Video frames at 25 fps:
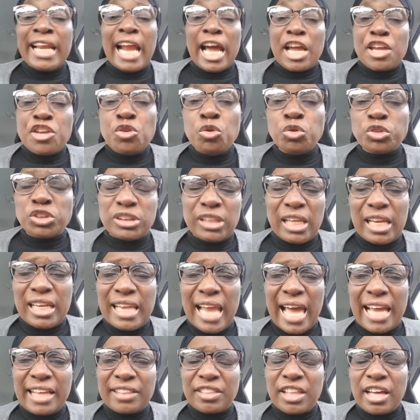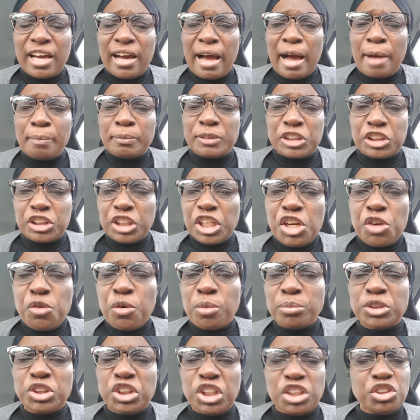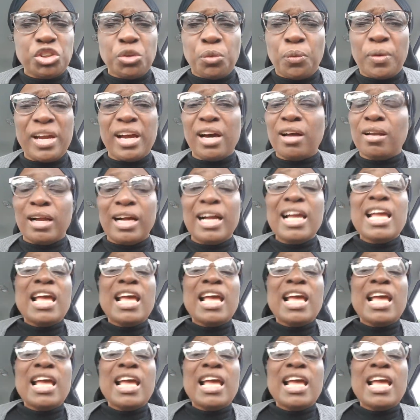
and I used to like the um, Seagram's ginger ale.